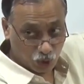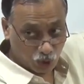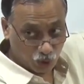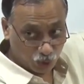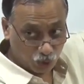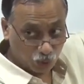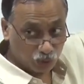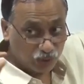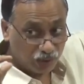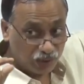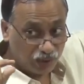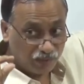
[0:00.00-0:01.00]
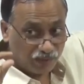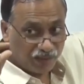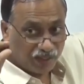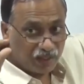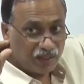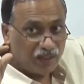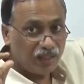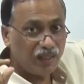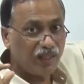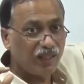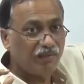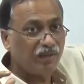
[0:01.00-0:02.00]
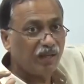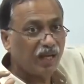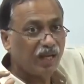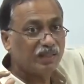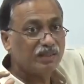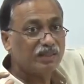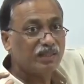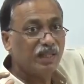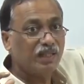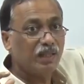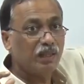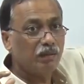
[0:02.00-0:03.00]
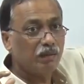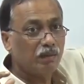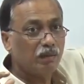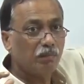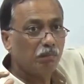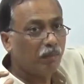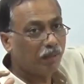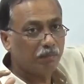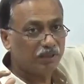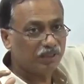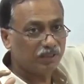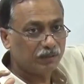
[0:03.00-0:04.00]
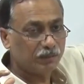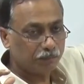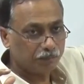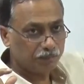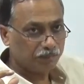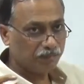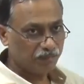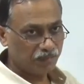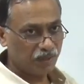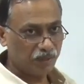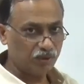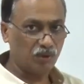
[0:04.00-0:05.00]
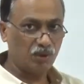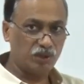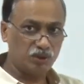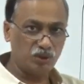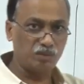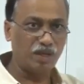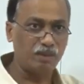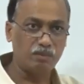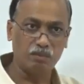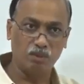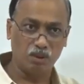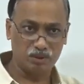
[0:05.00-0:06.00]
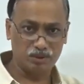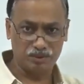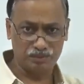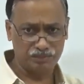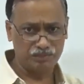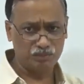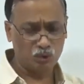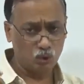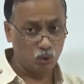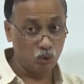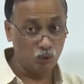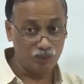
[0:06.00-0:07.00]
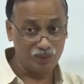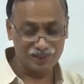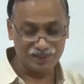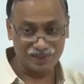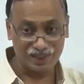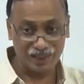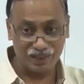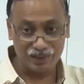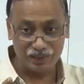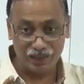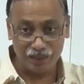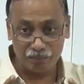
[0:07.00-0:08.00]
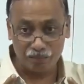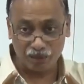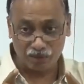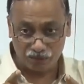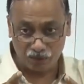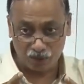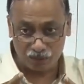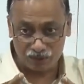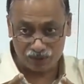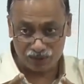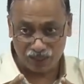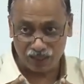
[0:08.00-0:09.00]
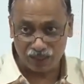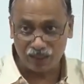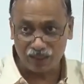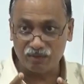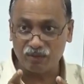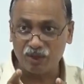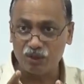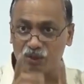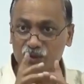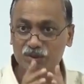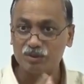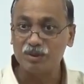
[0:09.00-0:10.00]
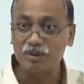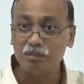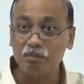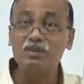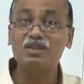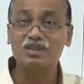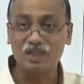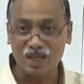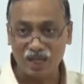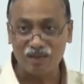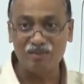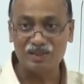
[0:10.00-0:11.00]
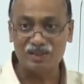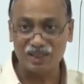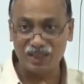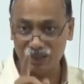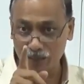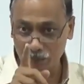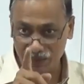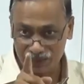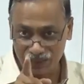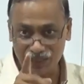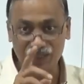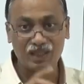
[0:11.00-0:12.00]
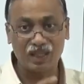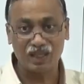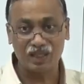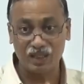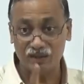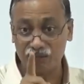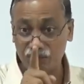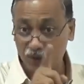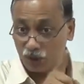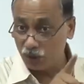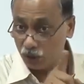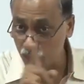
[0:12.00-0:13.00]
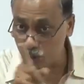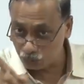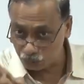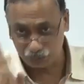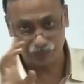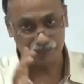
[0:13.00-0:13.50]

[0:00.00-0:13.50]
due to the difficulty level I set in my budget. So, assume I am a boss who will set the performance target for you means I will set the budgeted target for you.